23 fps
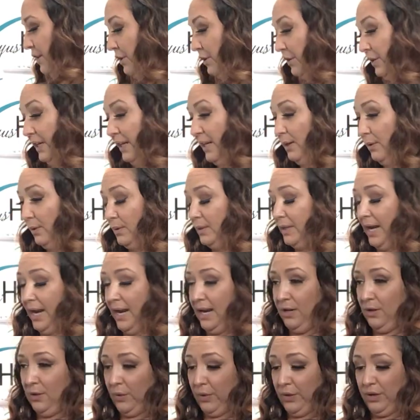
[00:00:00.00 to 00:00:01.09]
your needles
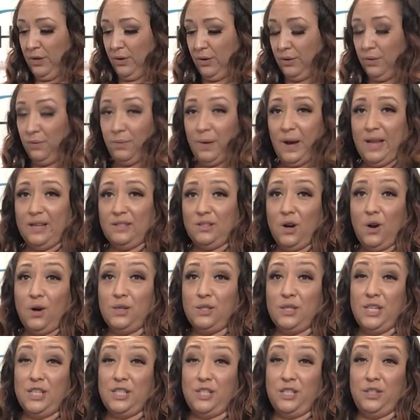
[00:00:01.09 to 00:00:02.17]
and or your threads aren't
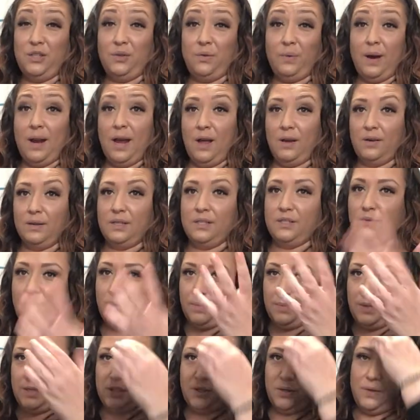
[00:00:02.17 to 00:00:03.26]
touching the ground, because you want
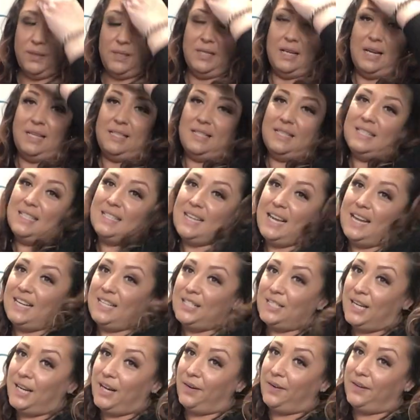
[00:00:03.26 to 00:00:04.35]
to make sure it's nice and
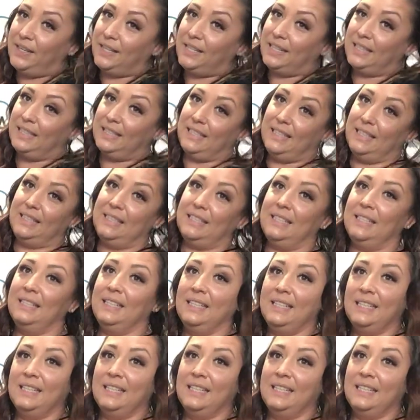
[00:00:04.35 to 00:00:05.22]
sanitary and clean,